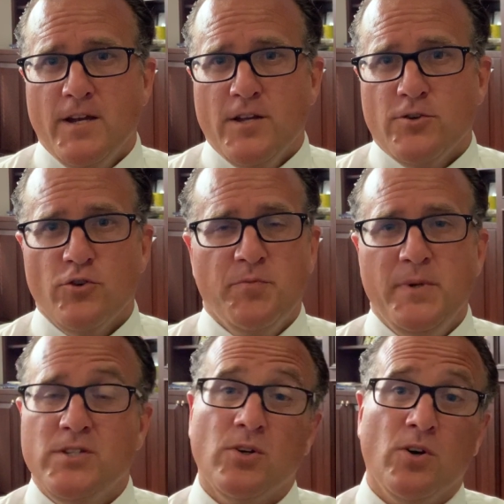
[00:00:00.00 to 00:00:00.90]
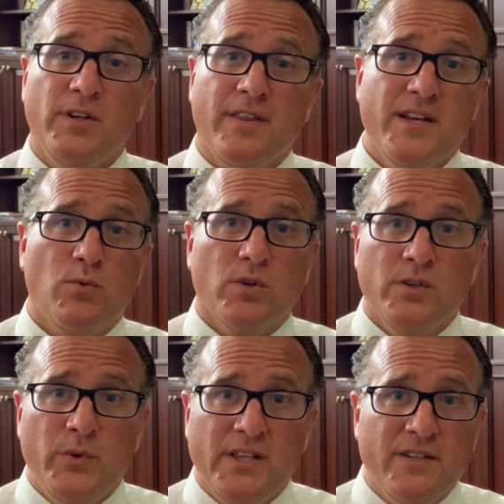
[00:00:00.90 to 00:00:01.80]
Truth be told, I think
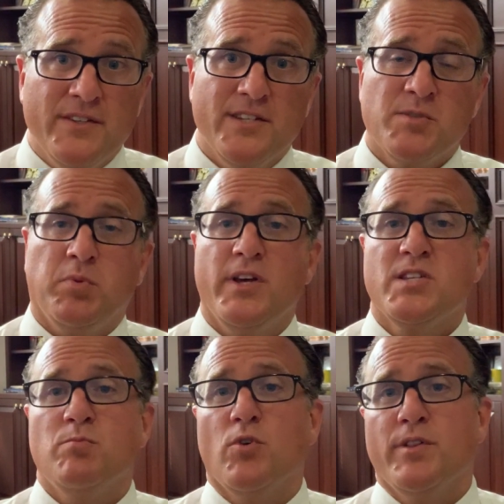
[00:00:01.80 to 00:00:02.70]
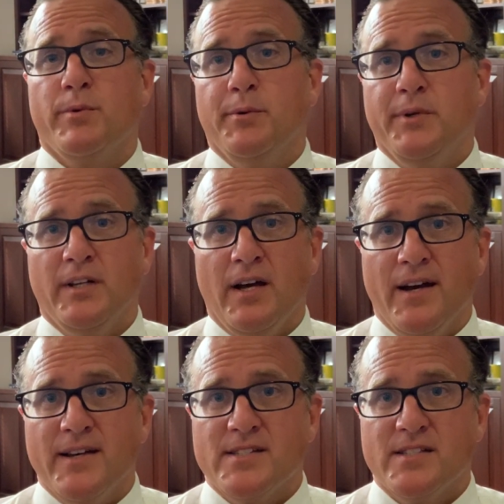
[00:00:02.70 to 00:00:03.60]
we live in this place more than we
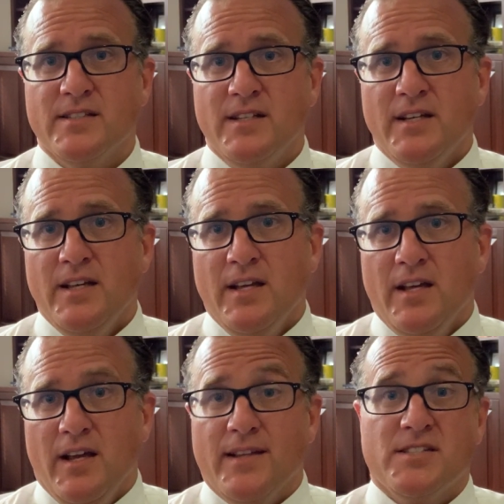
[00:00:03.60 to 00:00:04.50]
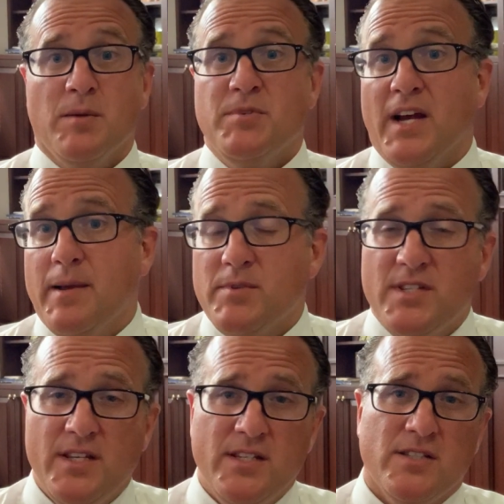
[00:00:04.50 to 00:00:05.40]
realize, and sometimes
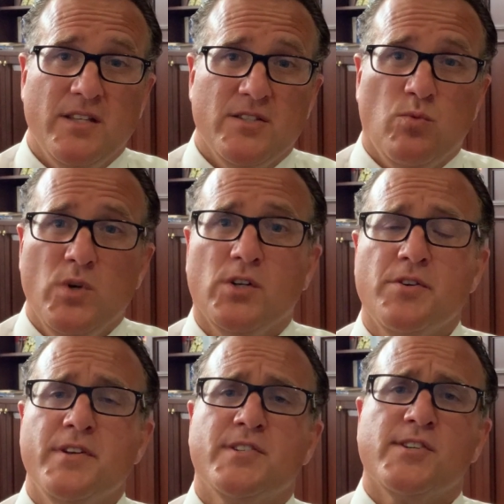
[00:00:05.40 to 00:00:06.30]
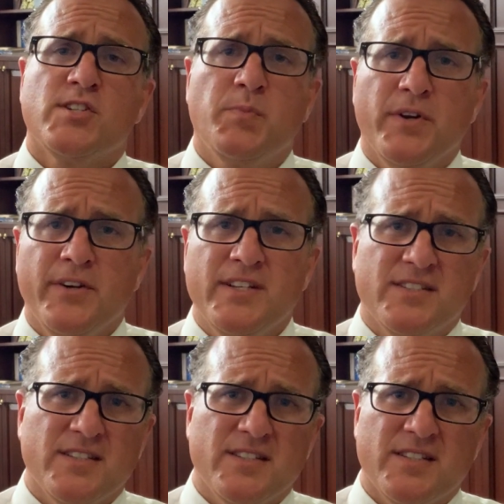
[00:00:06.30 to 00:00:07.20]
these wilderness
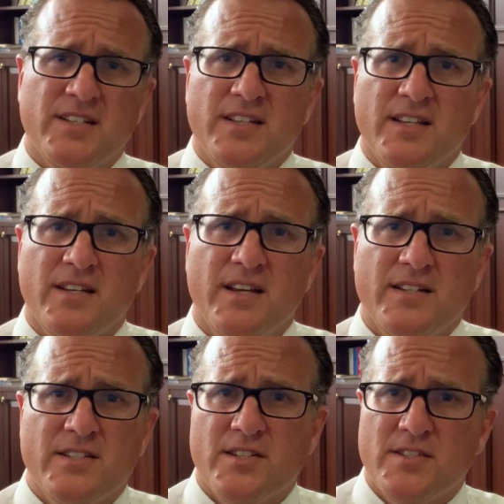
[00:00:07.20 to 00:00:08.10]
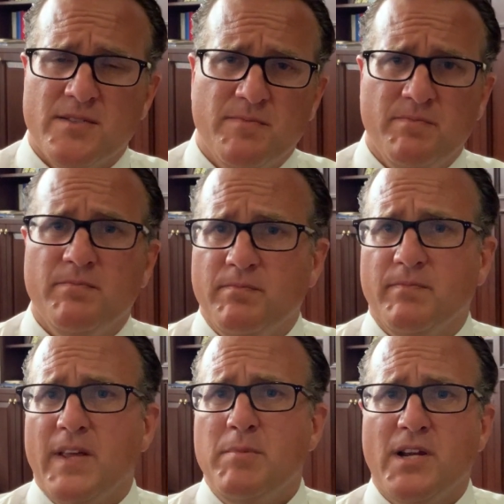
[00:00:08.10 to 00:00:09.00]
experiences,
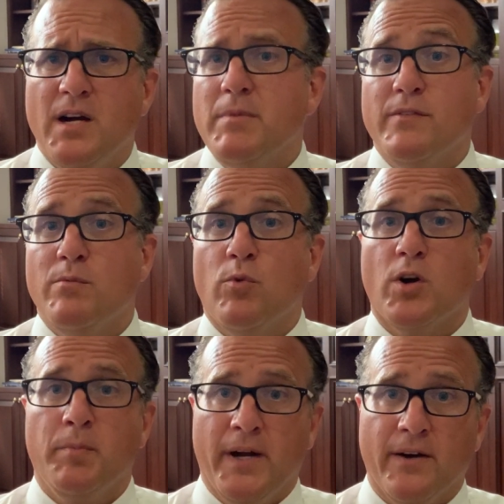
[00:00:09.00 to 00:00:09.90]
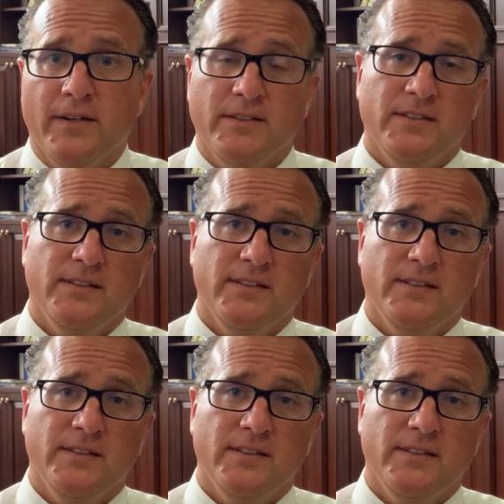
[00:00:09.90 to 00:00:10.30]
they become even more apparent,